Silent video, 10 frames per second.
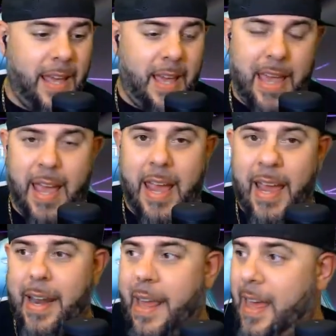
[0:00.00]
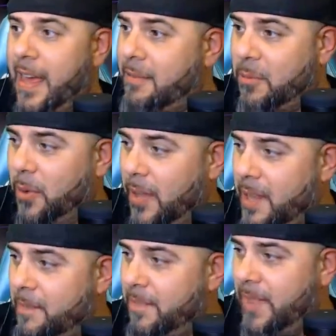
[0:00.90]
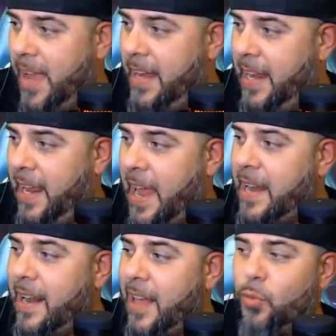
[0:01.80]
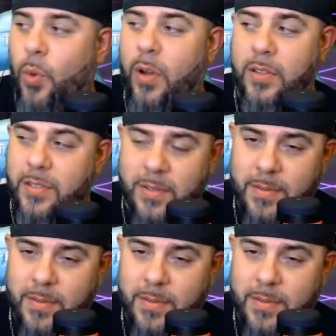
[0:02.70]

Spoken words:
And Willie, any last words?